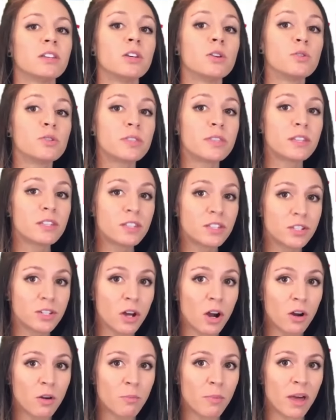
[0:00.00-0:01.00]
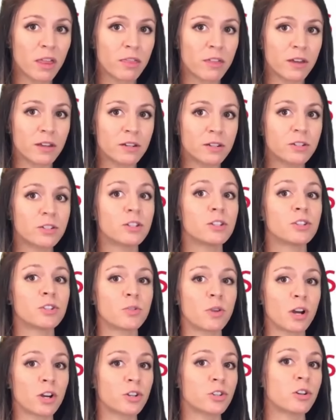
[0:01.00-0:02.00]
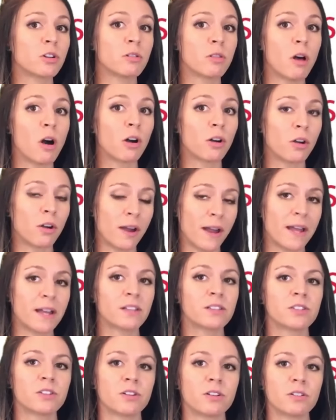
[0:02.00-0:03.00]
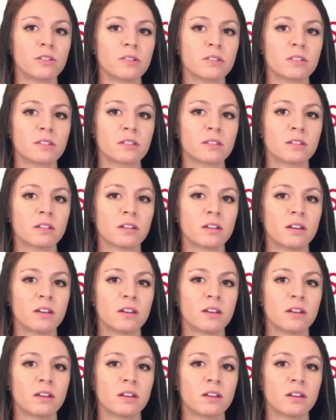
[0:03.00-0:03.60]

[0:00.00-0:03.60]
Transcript: use the STAR method to structure longer answers,